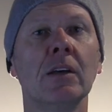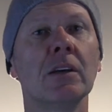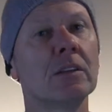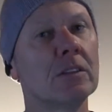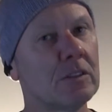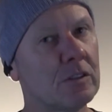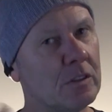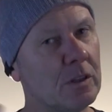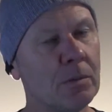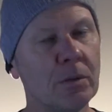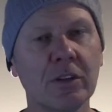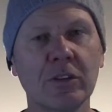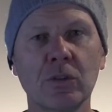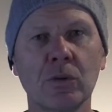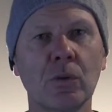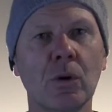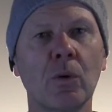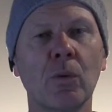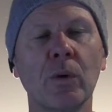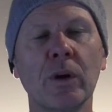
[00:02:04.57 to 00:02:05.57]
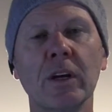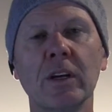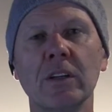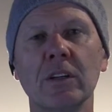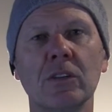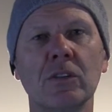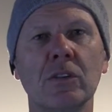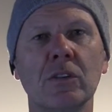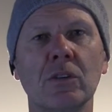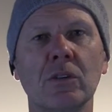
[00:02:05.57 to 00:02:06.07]
Similar to what we're
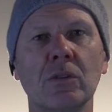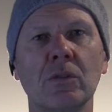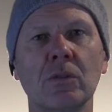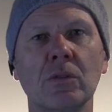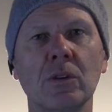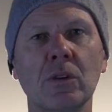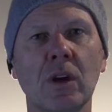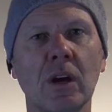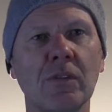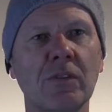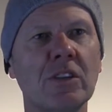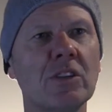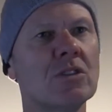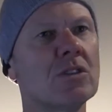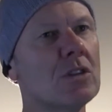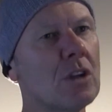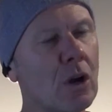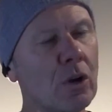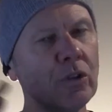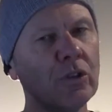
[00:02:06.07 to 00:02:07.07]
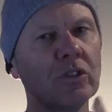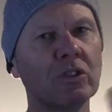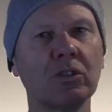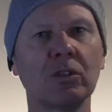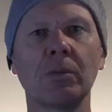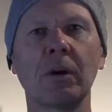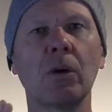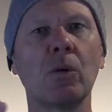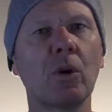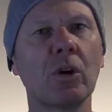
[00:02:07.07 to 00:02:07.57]
going to do. You have these notions
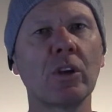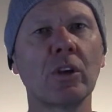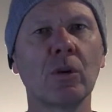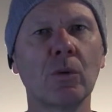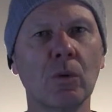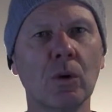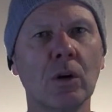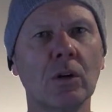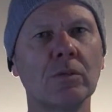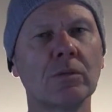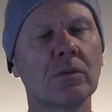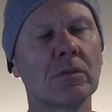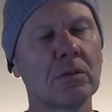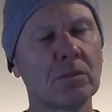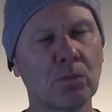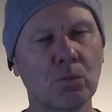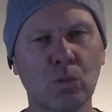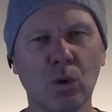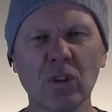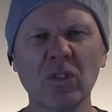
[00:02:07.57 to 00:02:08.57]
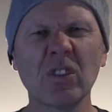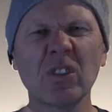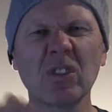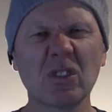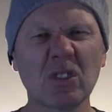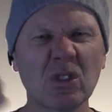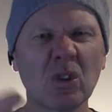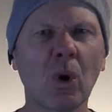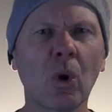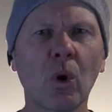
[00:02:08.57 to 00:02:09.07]
about what you want. What's the
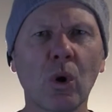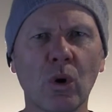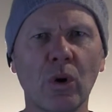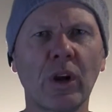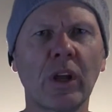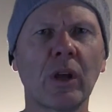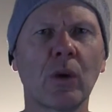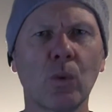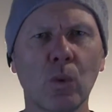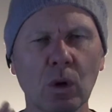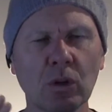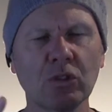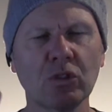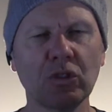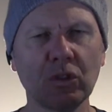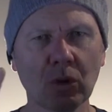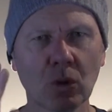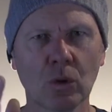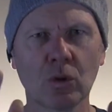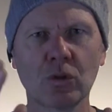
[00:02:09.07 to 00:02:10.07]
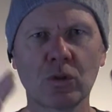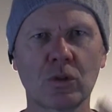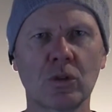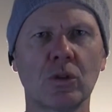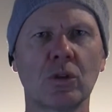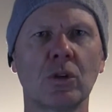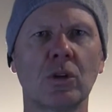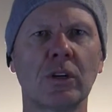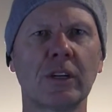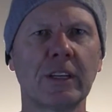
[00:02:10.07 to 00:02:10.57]
story? What's your
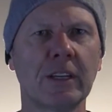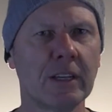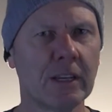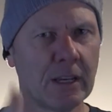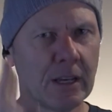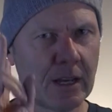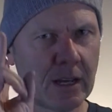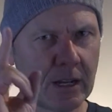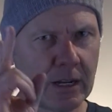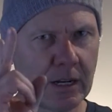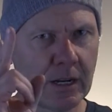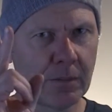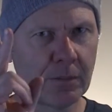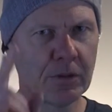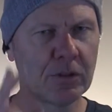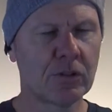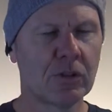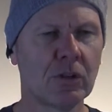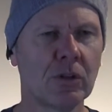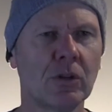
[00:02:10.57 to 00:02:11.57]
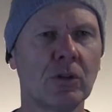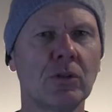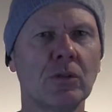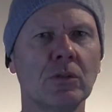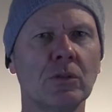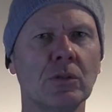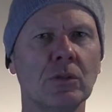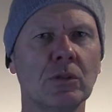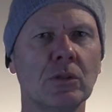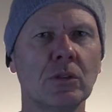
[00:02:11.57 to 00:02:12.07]
story? Number two.
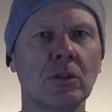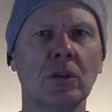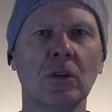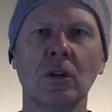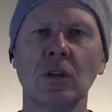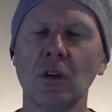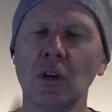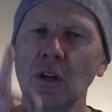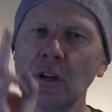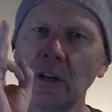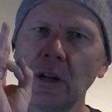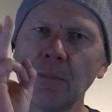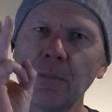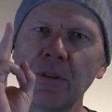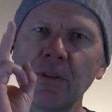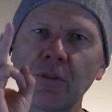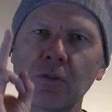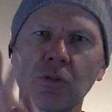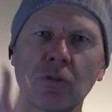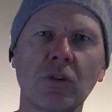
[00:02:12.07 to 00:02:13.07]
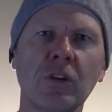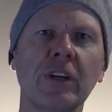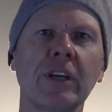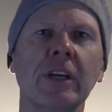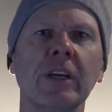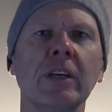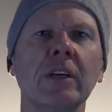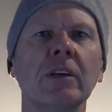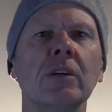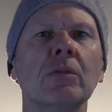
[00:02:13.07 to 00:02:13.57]
Number
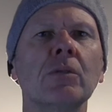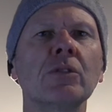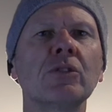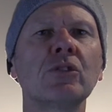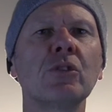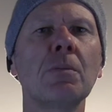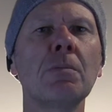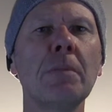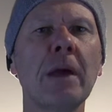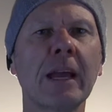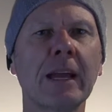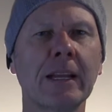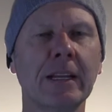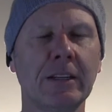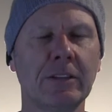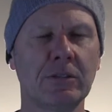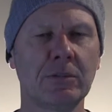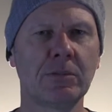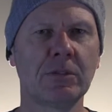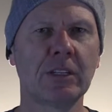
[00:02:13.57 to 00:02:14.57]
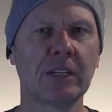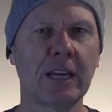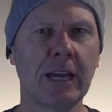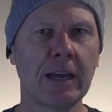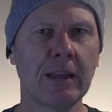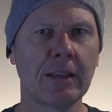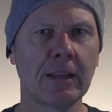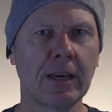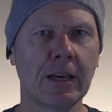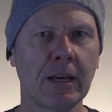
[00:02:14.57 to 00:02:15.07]
three, what's your mechanism to
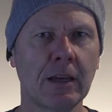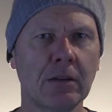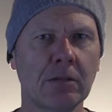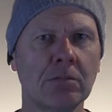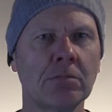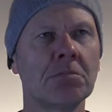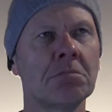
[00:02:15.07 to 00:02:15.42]
get there?